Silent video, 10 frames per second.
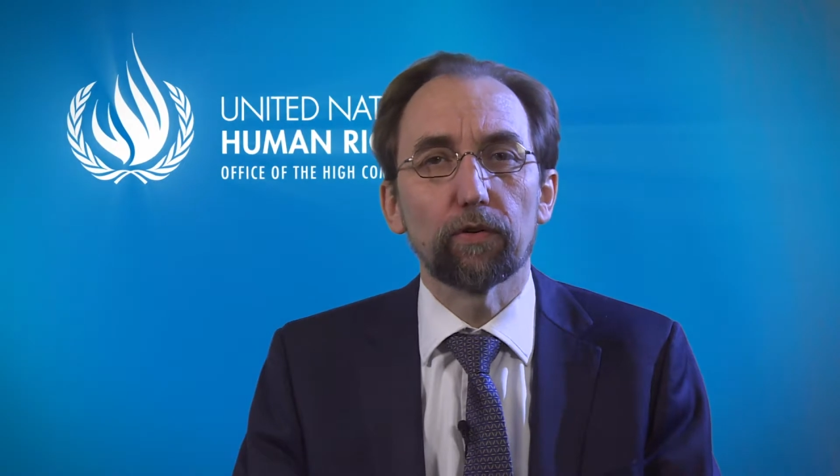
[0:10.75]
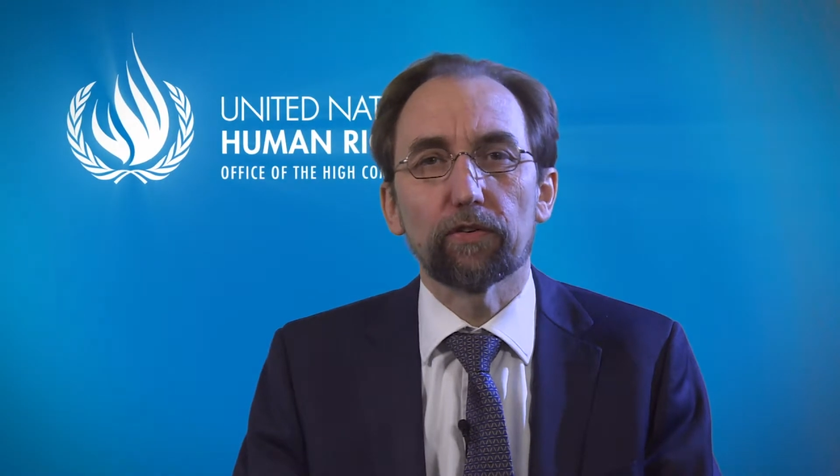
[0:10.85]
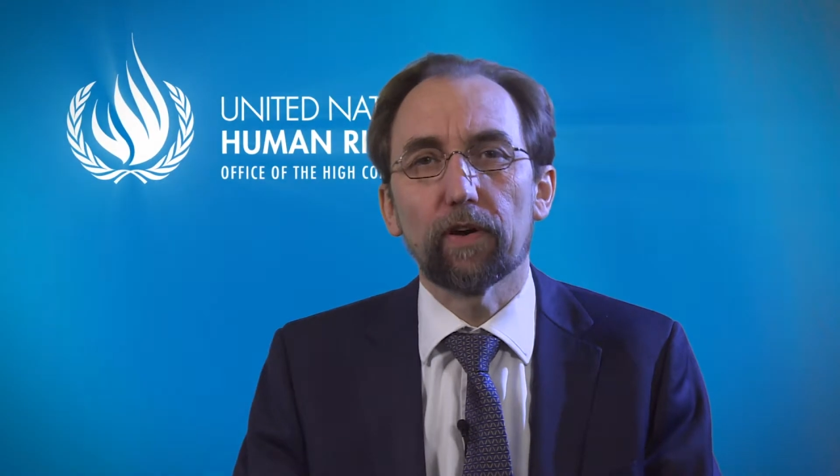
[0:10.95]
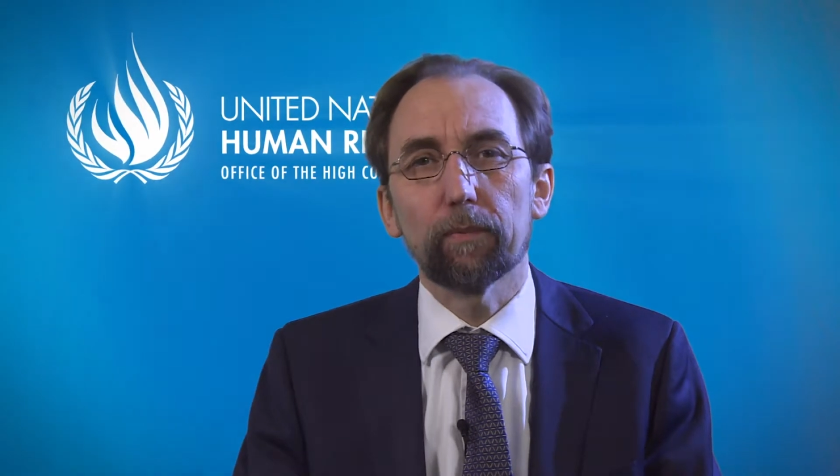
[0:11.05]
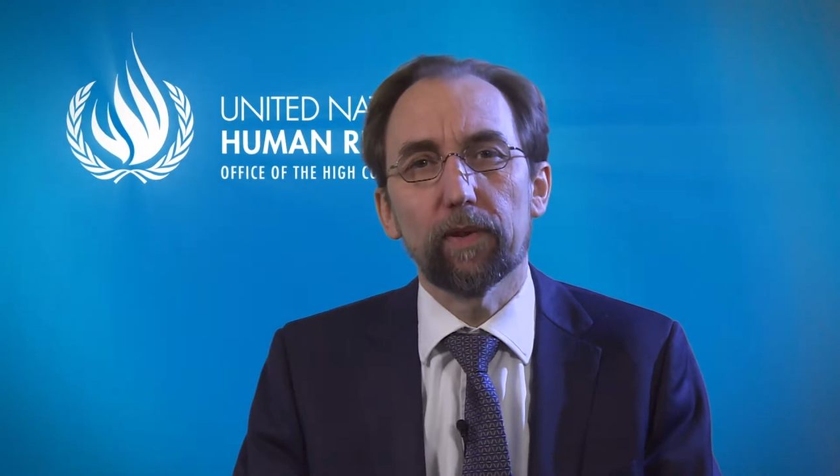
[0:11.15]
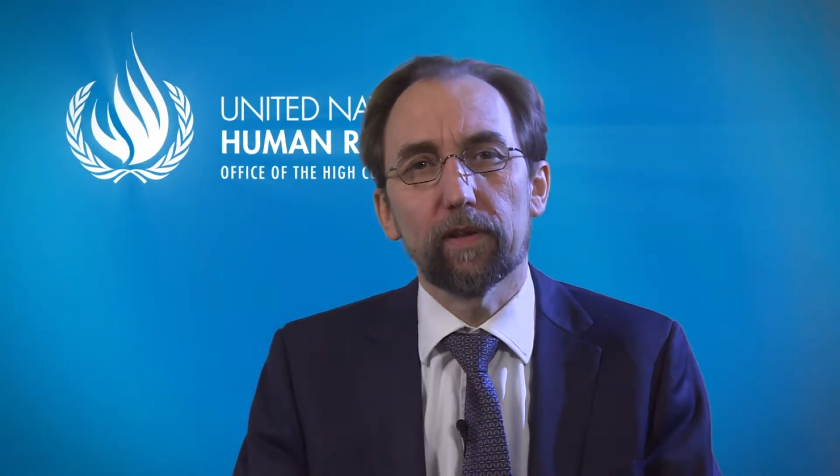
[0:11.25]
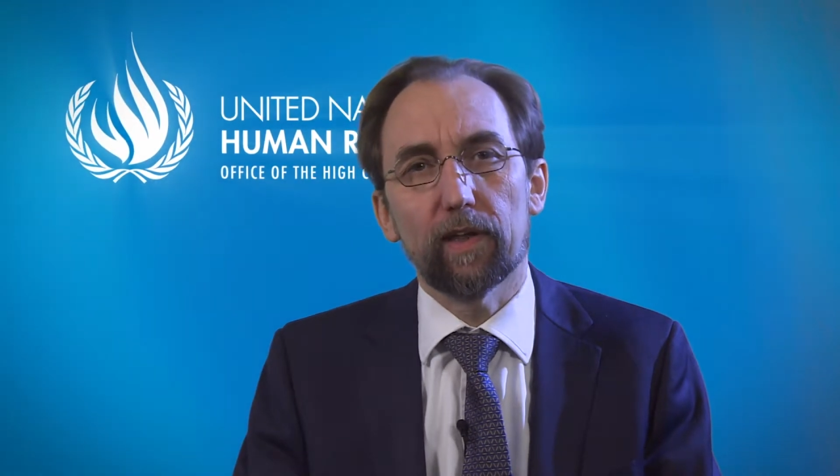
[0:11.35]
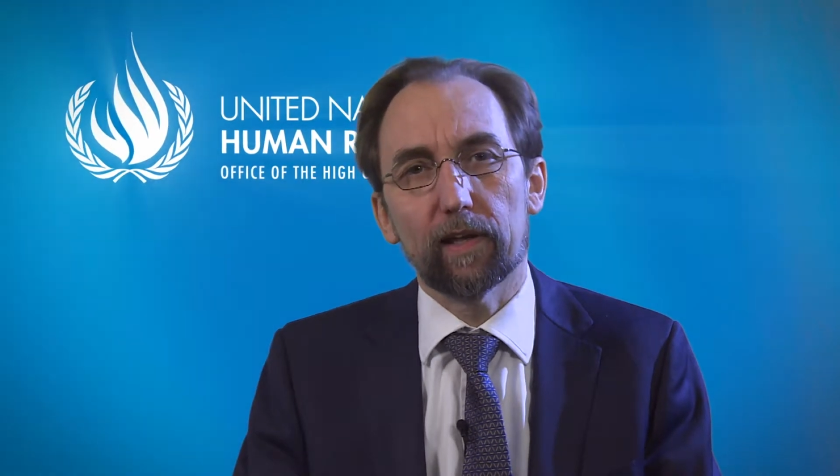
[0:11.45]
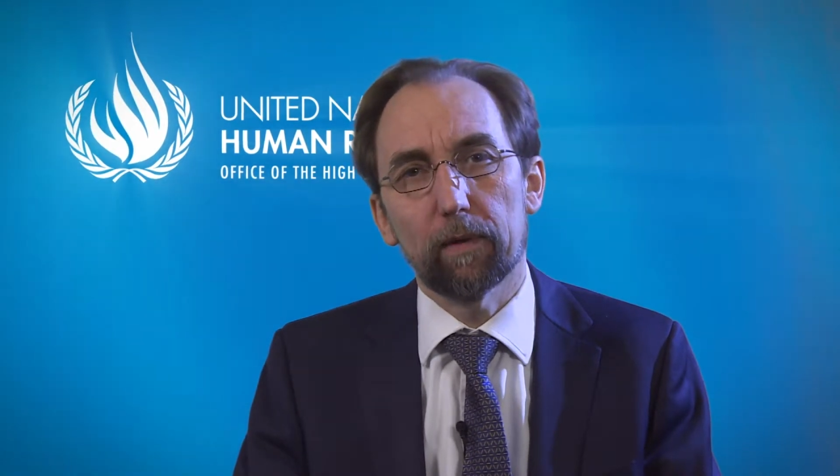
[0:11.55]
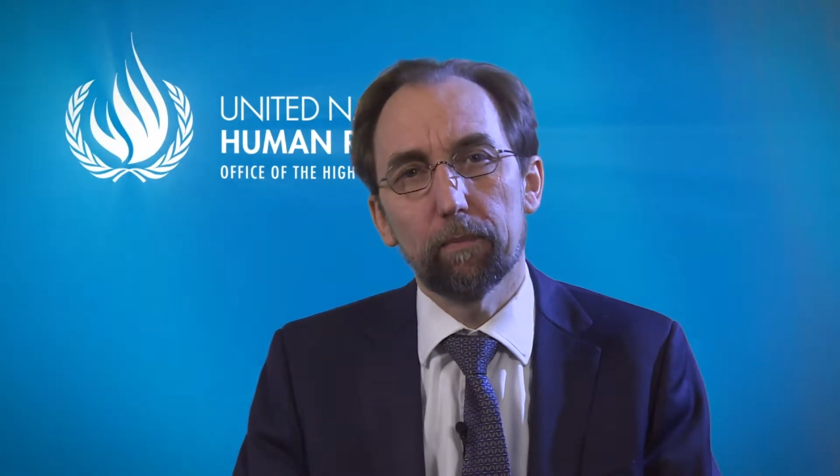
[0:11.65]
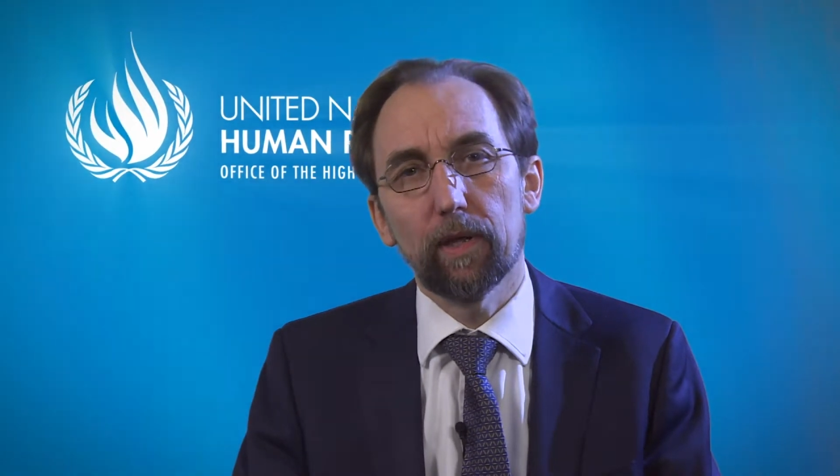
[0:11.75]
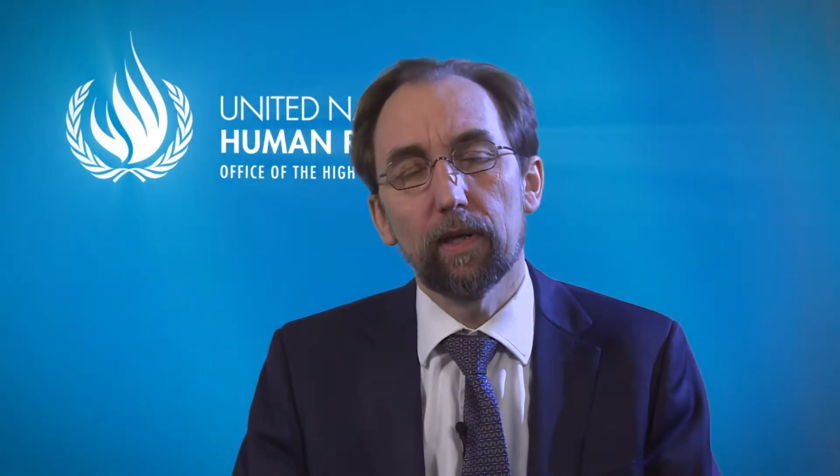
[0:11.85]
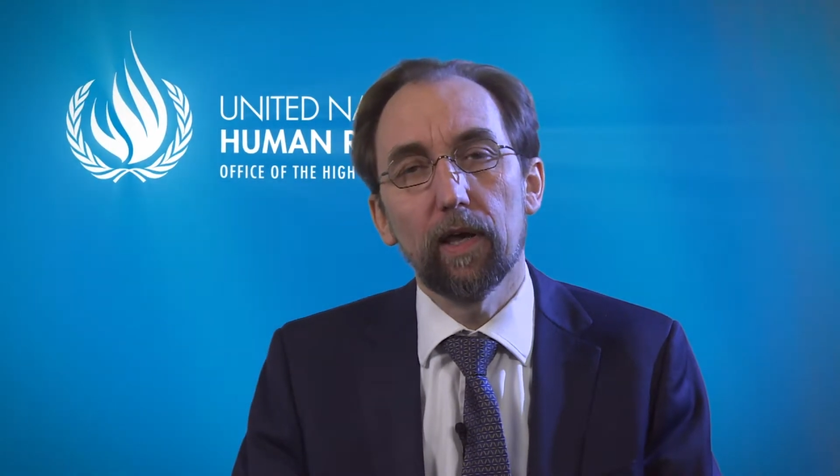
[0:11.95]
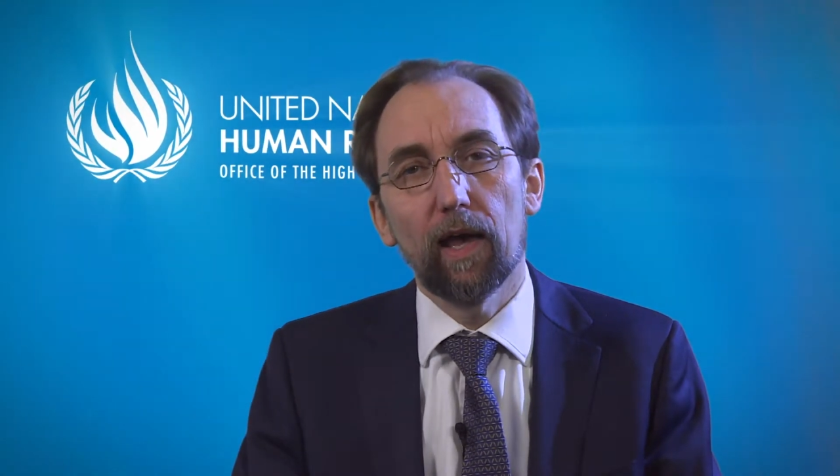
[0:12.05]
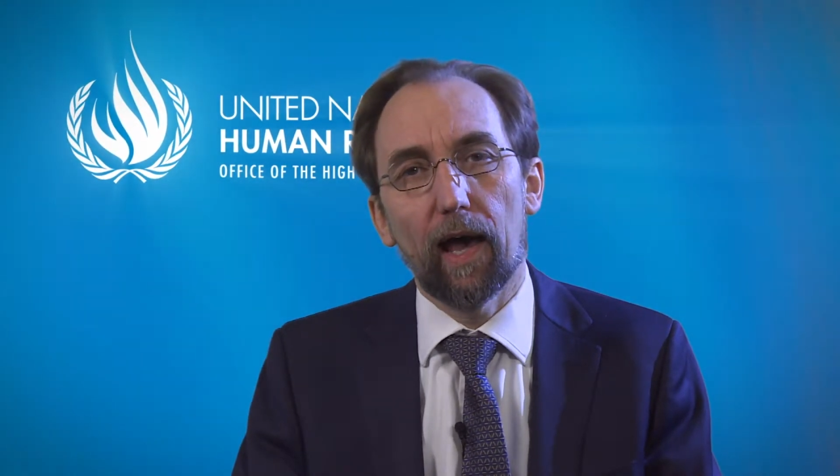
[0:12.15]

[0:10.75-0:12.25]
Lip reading: or something that can be